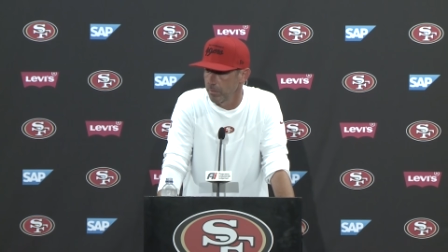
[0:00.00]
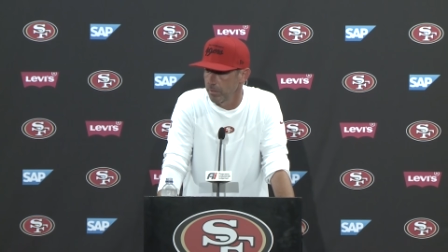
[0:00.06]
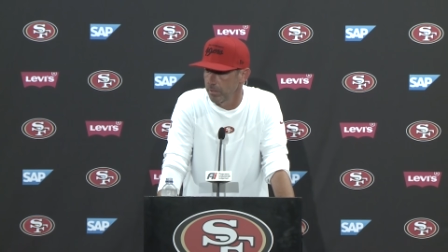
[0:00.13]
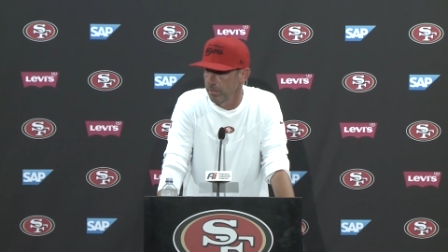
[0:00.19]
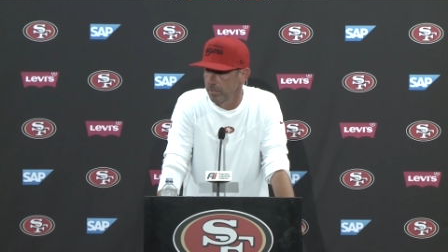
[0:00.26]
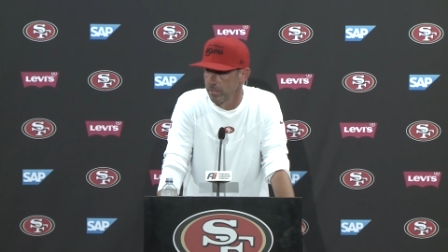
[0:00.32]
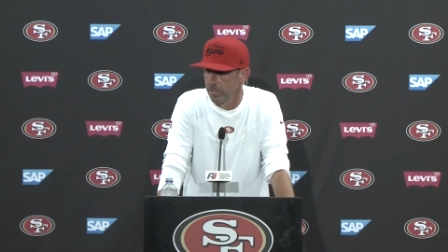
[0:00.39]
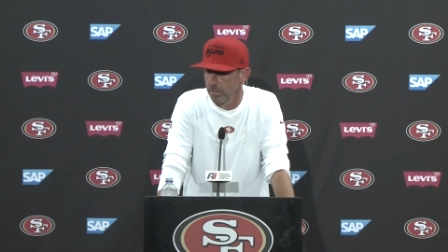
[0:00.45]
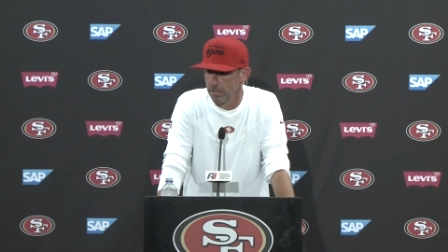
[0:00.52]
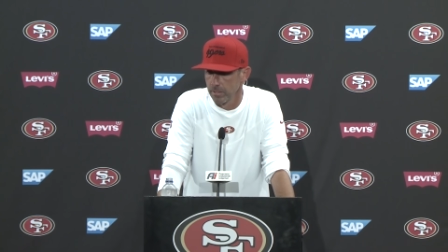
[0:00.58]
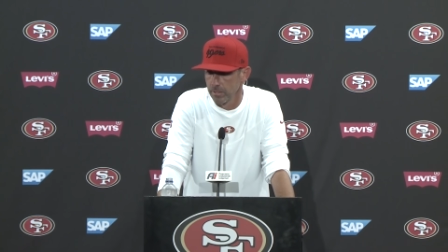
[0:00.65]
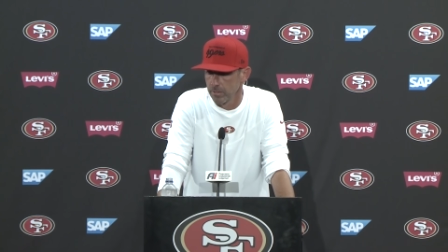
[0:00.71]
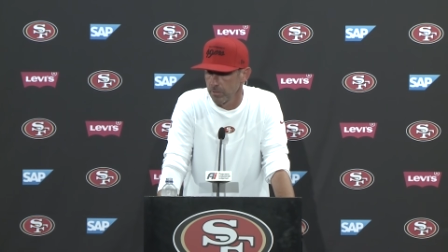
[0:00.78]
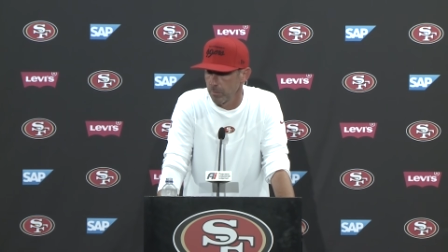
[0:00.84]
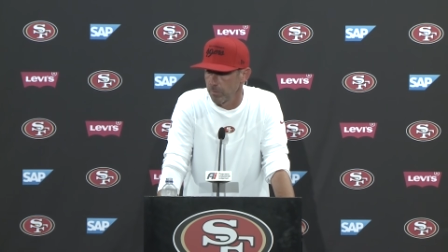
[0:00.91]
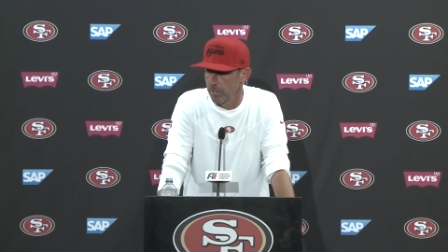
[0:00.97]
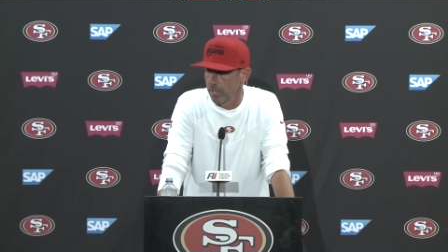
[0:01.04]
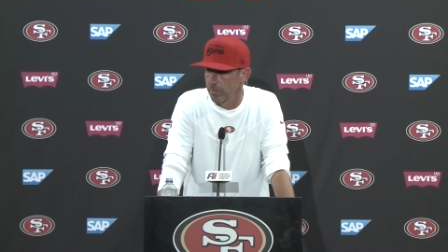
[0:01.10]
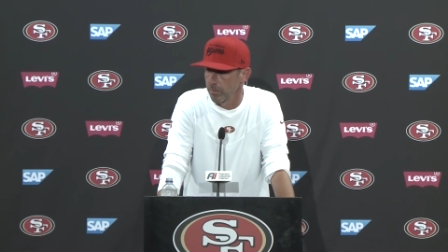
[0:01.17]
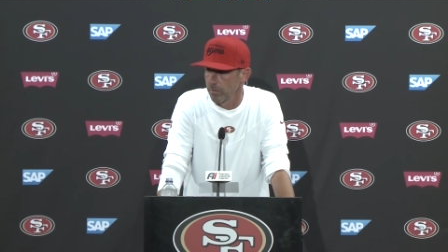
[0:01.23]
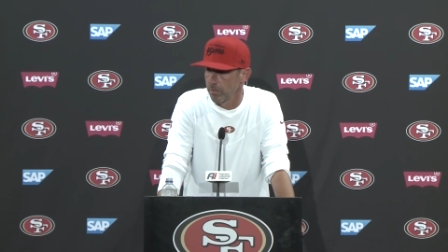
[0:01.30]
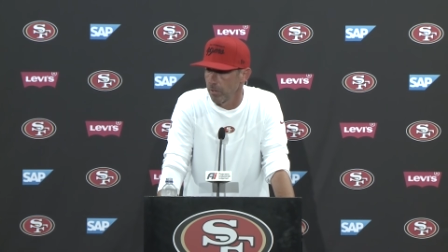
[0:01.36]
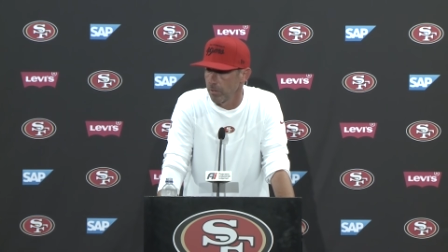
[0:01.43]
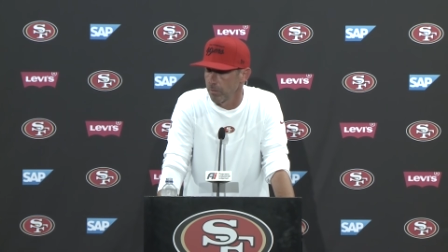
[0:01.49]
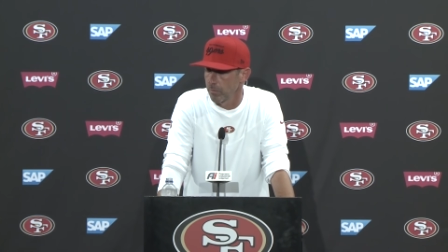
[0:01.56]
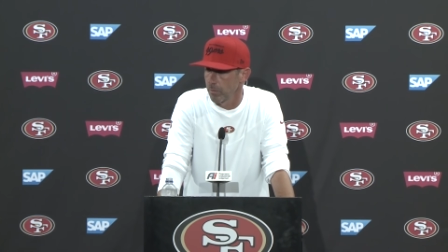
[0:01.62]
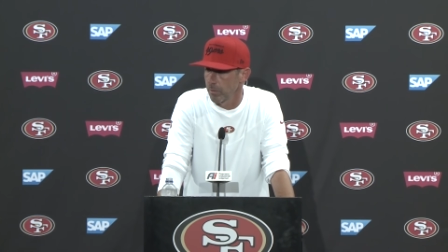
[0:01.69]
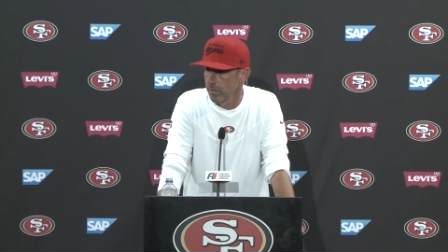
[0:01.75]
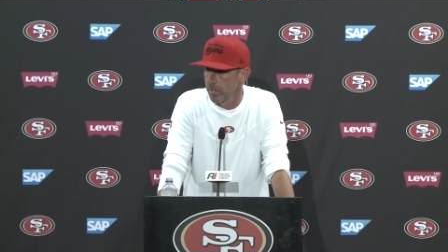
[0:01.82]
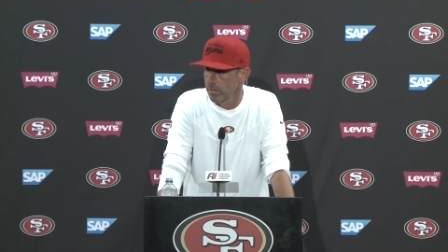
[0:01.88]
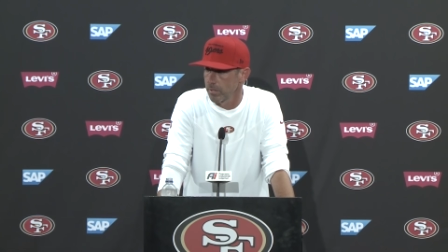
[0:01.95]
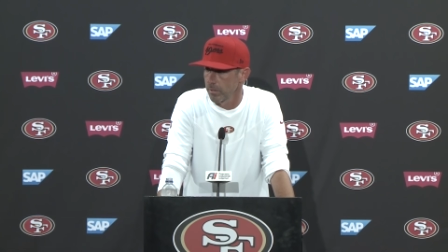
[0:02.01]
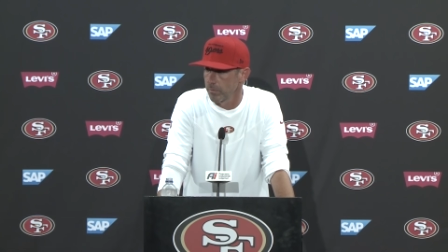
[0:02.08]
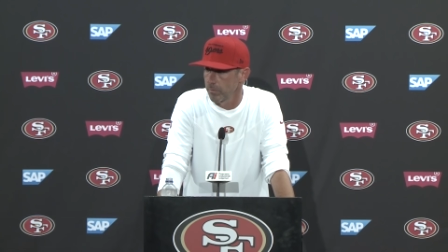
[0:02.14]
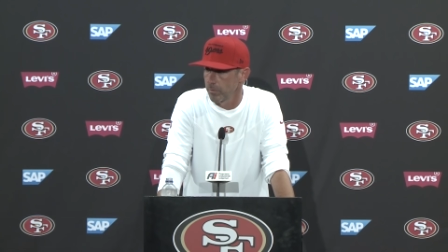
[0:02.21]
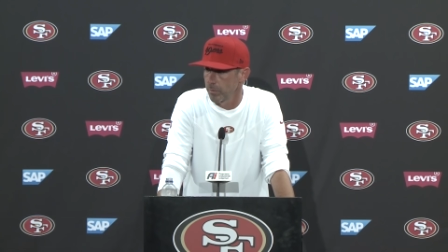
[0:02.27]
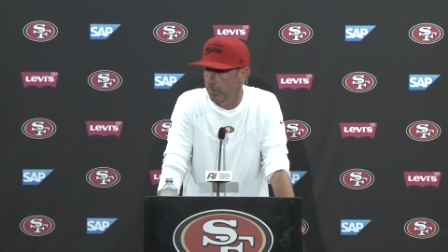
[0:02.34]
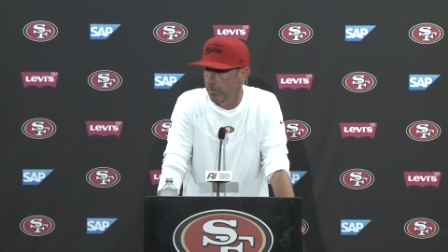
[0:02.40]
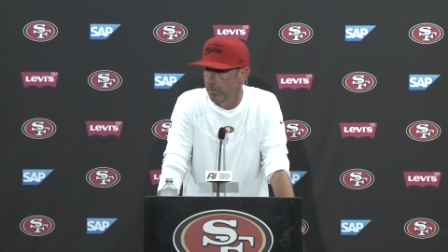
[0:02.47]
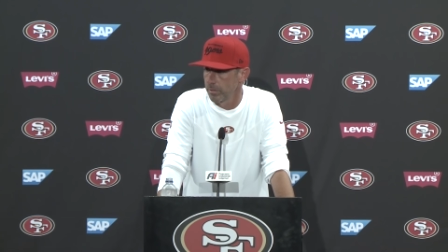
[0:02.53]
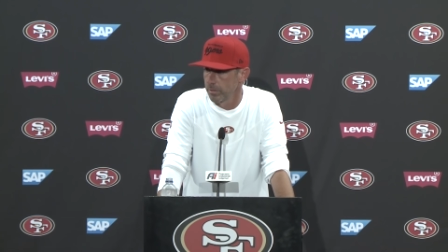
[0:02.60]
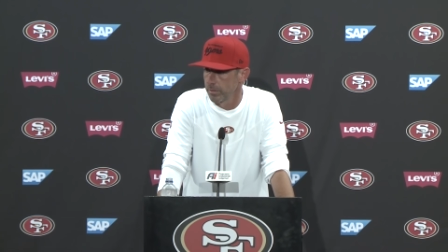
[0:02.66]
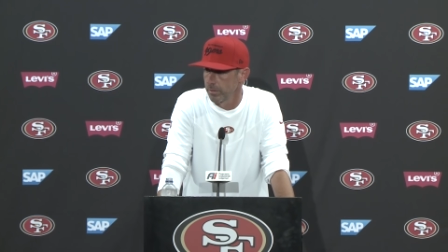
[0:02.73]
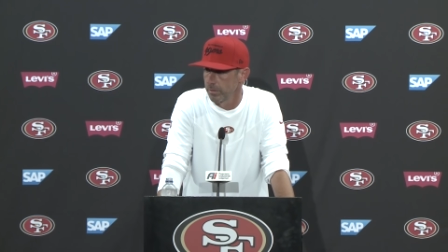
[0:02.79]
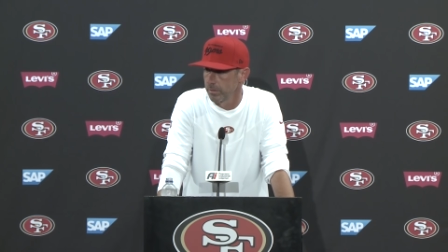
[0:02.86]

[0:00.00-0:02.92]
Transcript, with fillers: but sometimes it's hard to avoid that stuff in football.